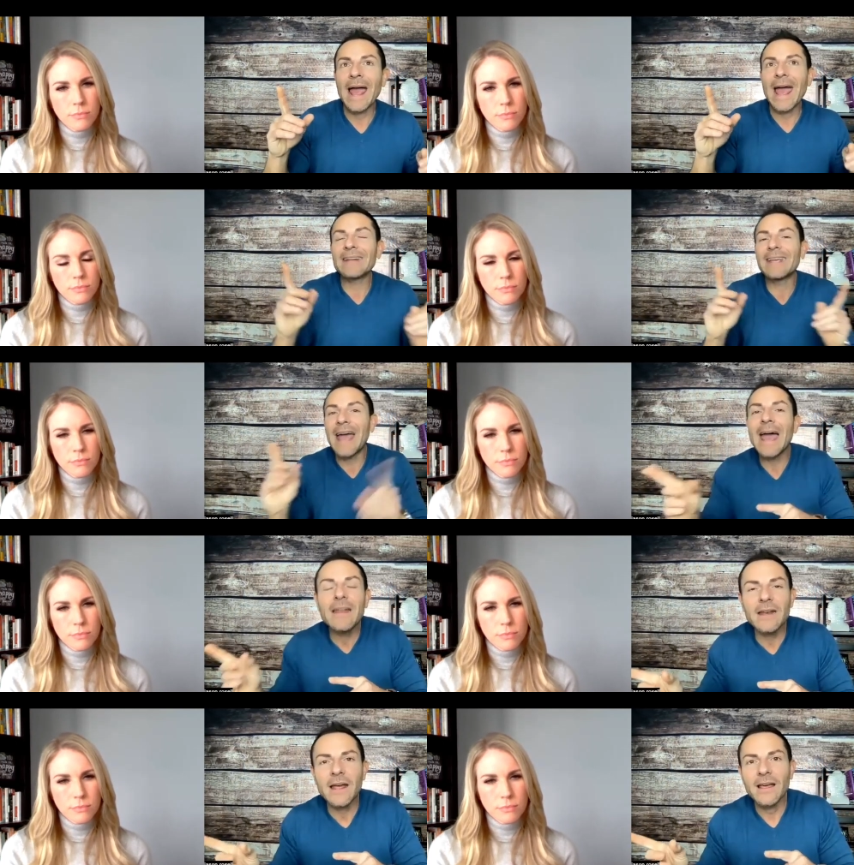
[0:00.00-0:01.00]
Speaker 1: and
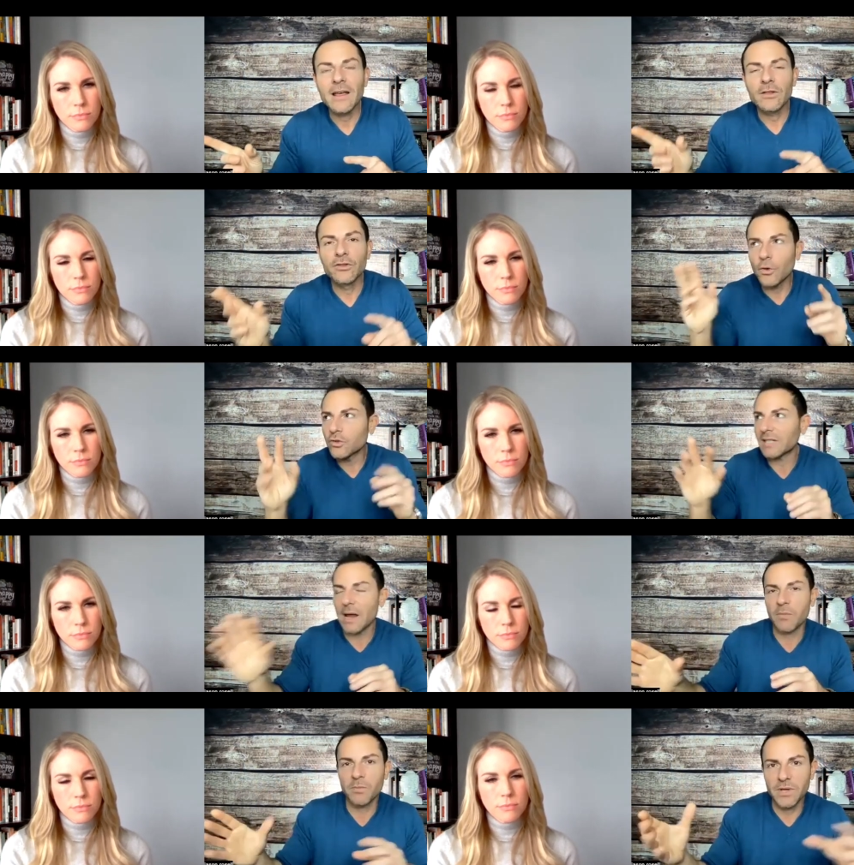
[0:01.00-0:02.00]
can those
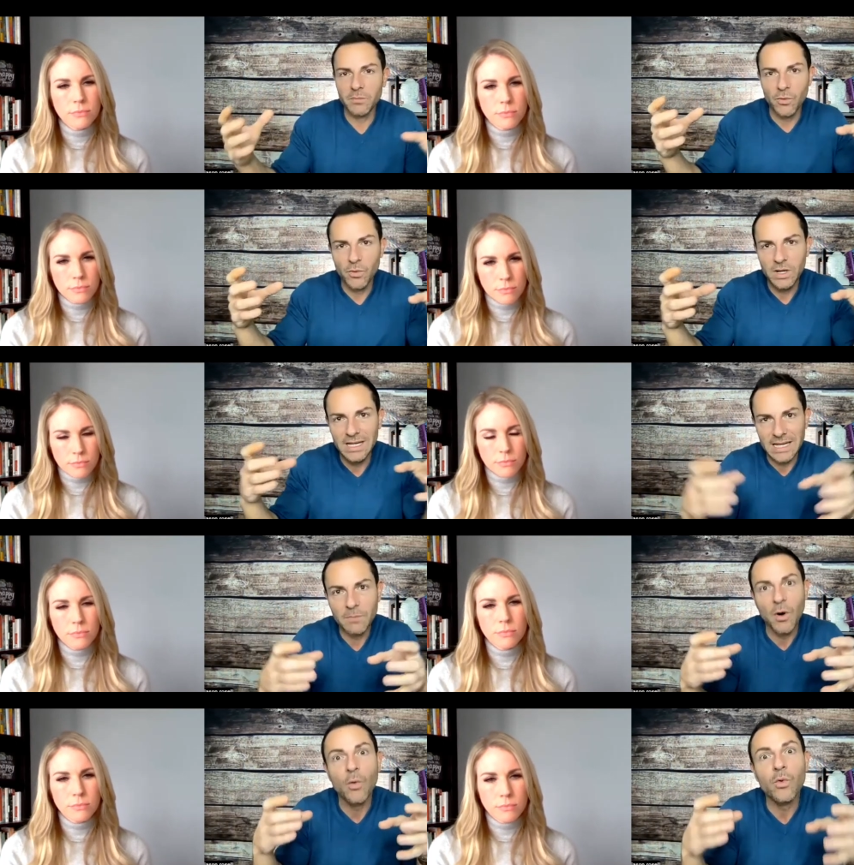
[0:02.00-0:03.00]
type of people
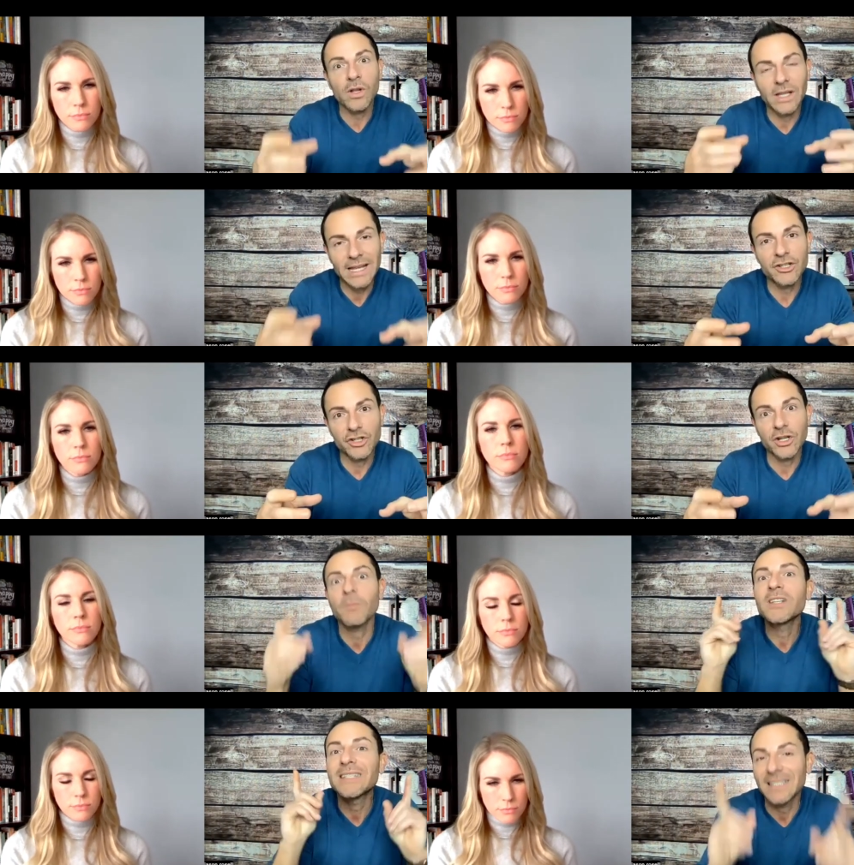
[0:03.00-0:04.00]
keep a
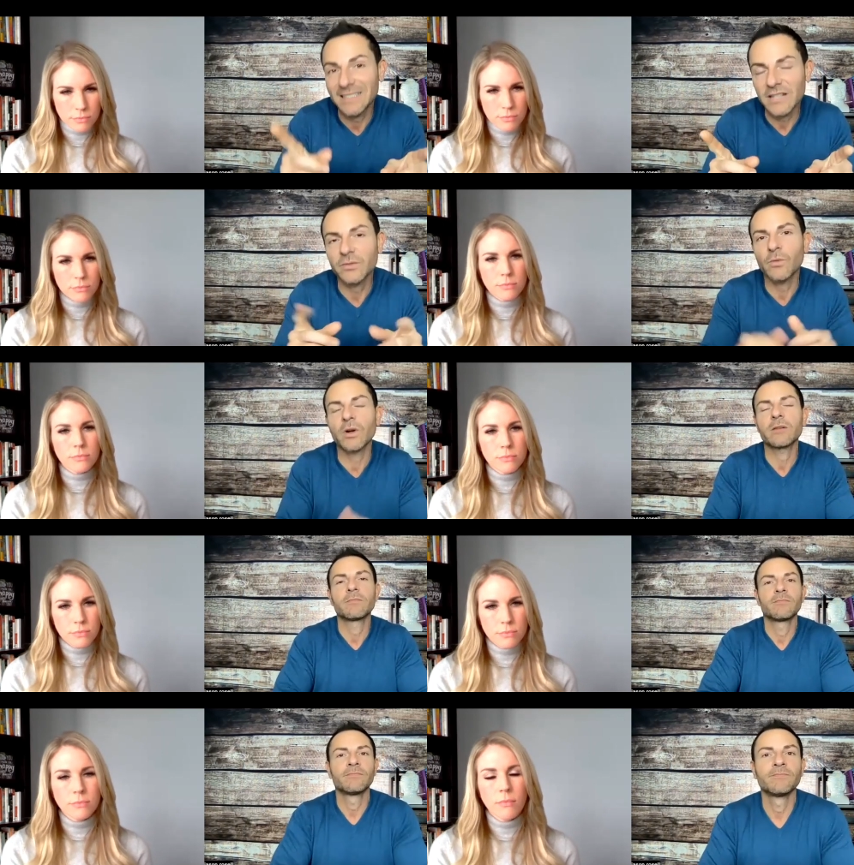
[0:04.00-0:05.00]
relationship, a successful one?
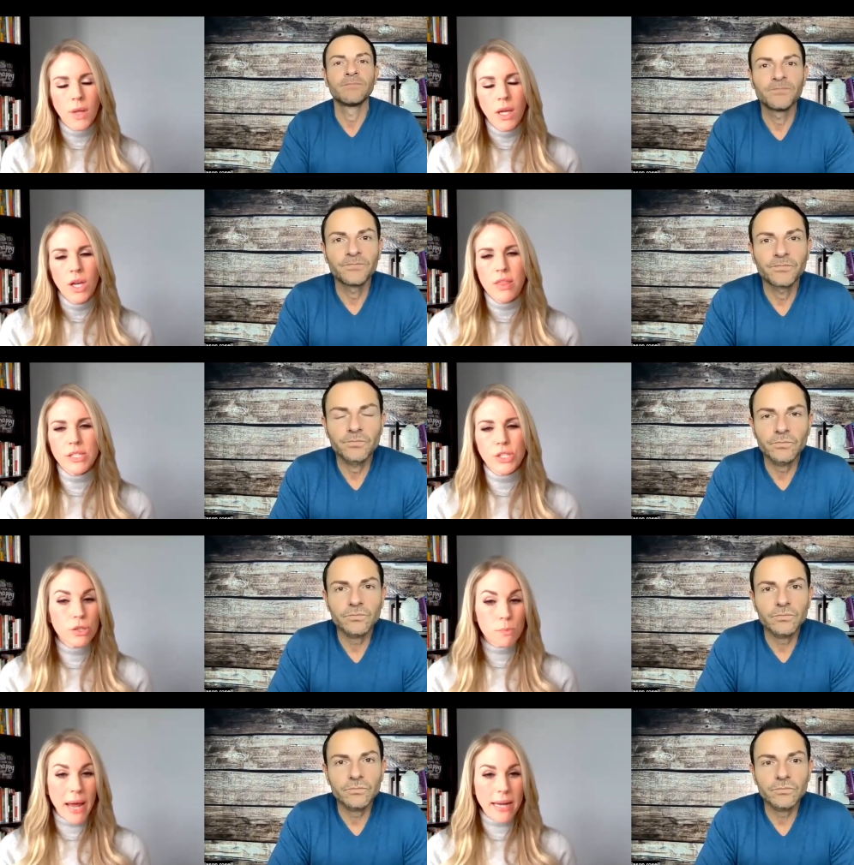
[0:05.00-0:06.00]
Speaker 2: This
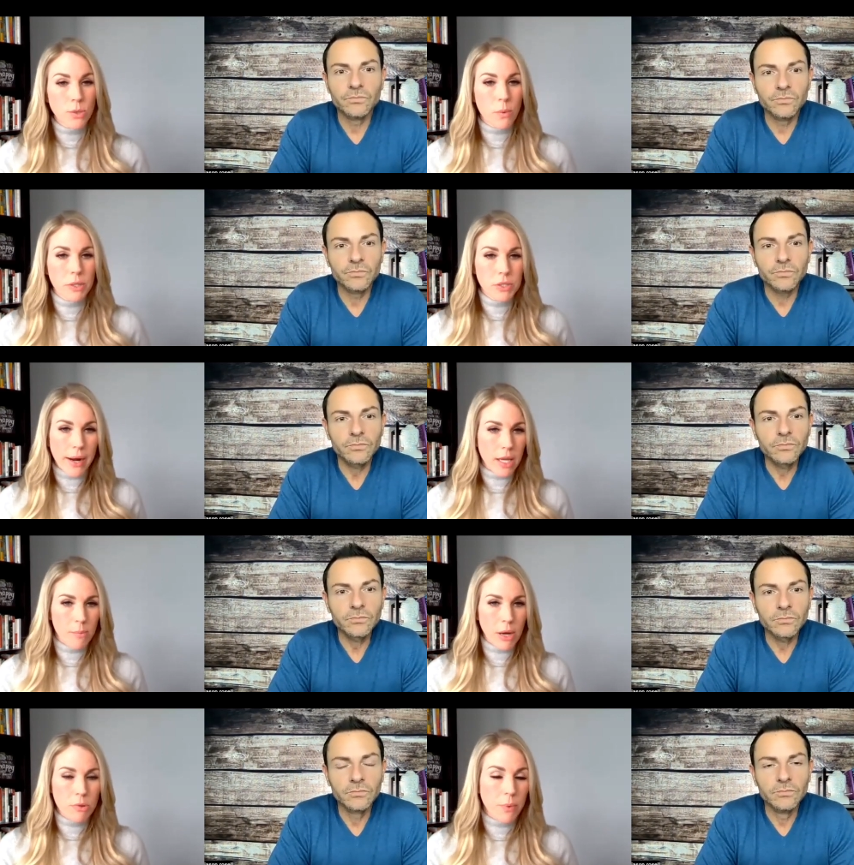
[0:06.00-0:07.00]
goes back to what we were talking
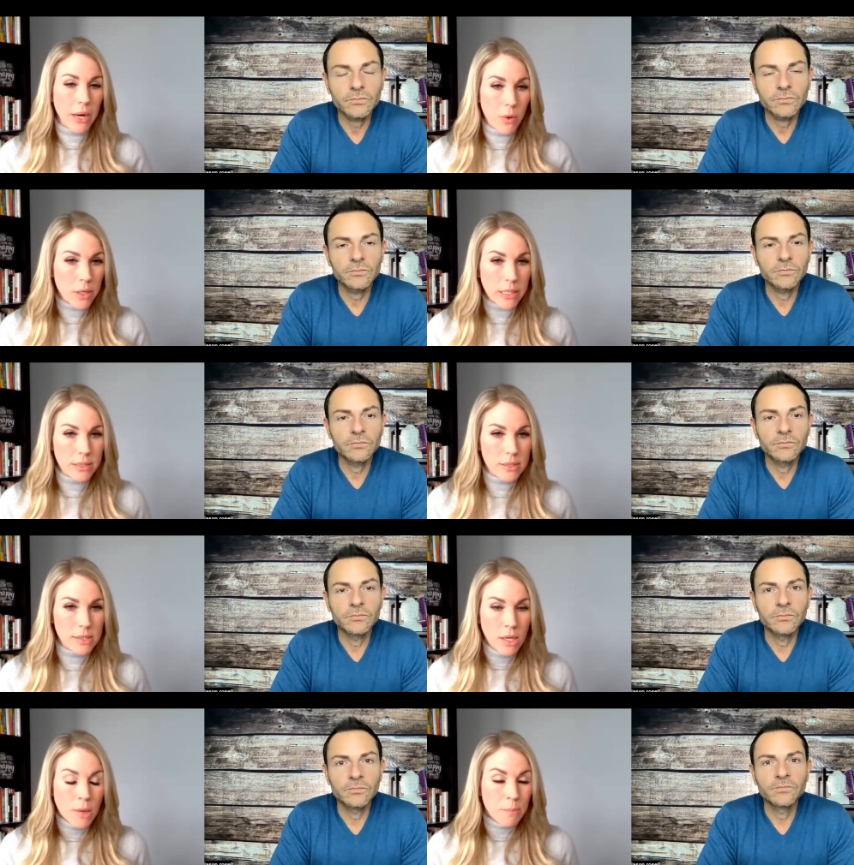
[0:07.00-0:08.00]
about with
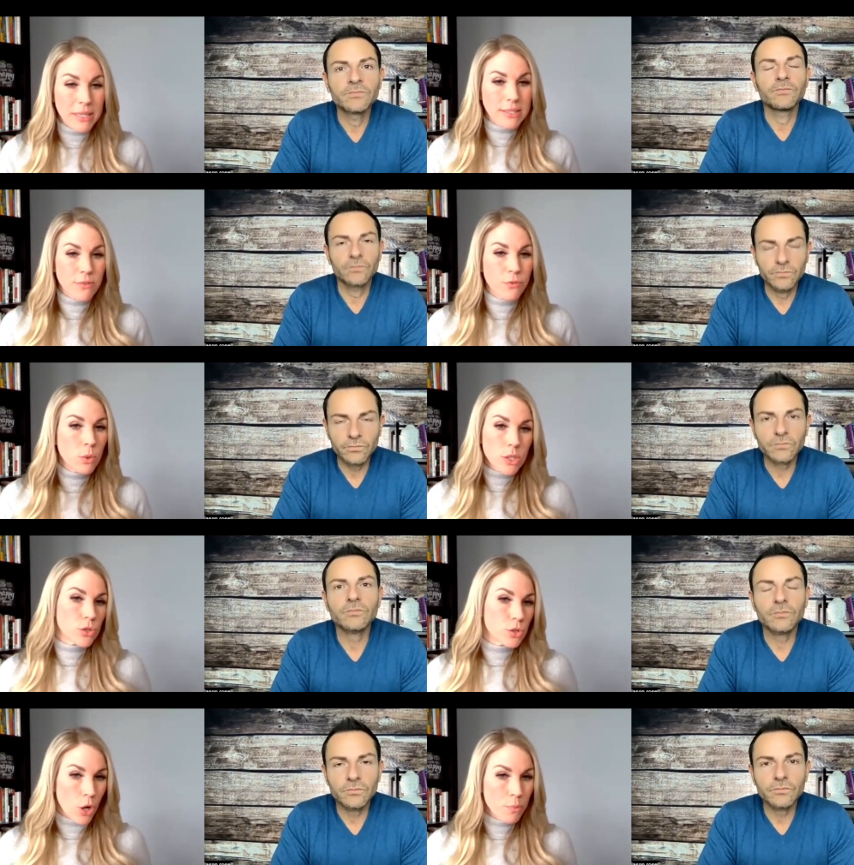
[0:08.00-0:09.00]
priorities. Because if you are
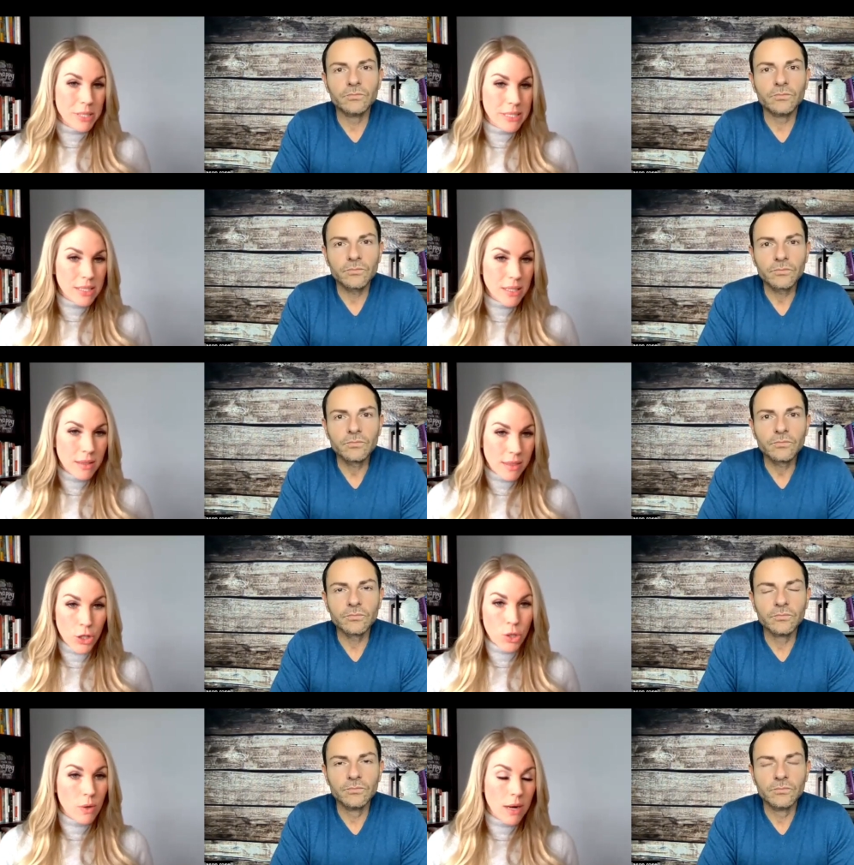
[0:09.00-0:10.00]
so busy
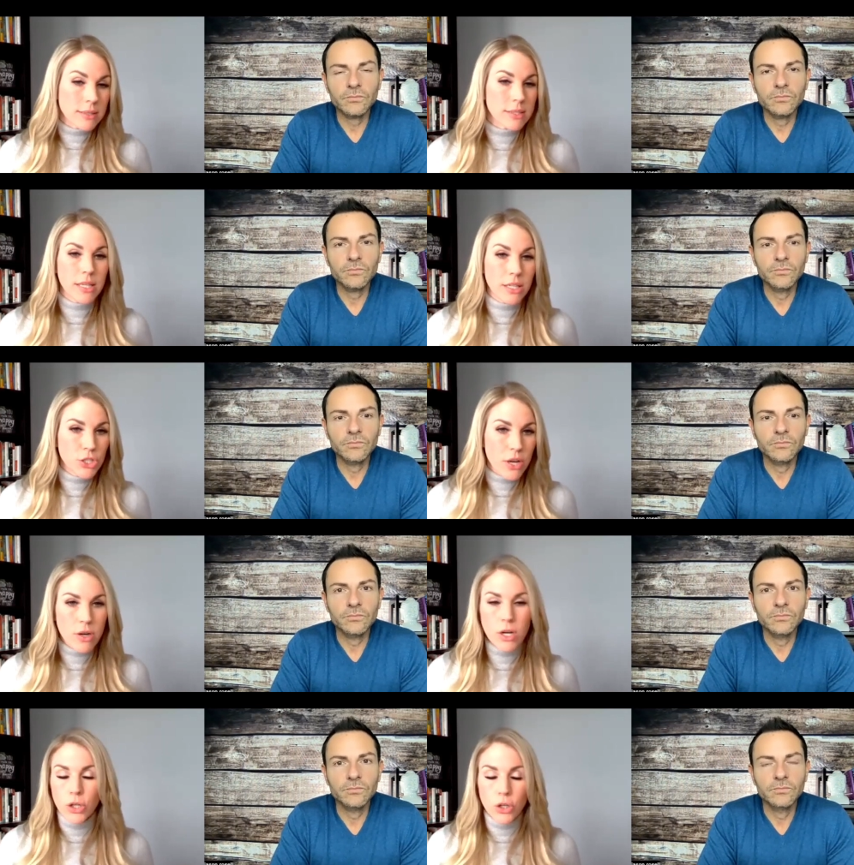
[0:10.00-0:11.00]
that you are not seeing each
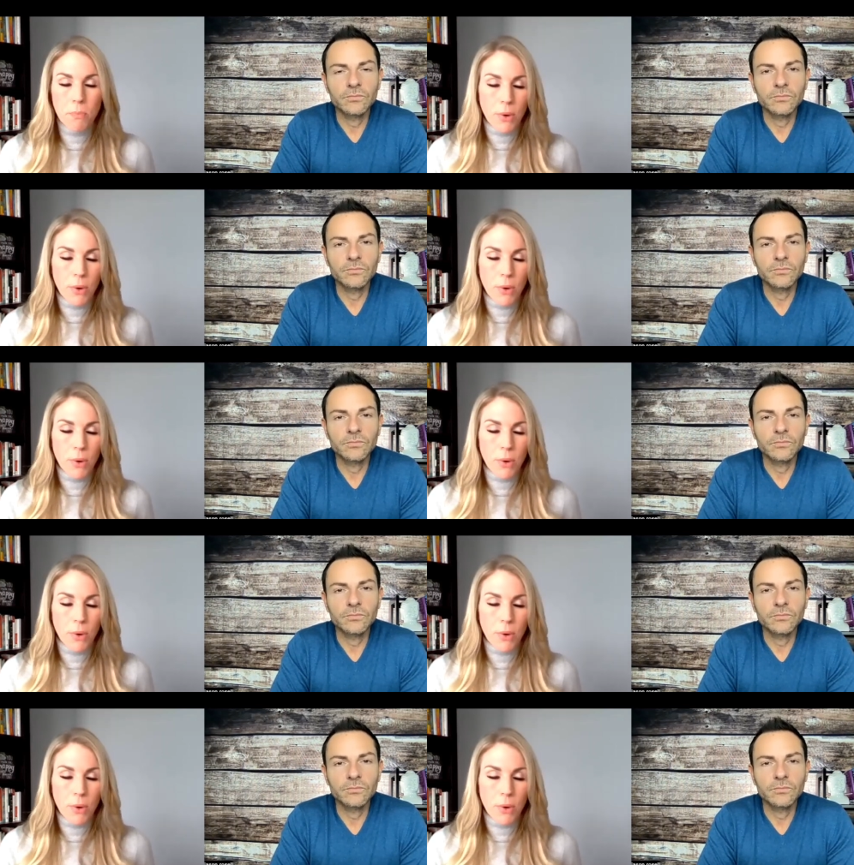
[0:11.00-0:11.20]
other, your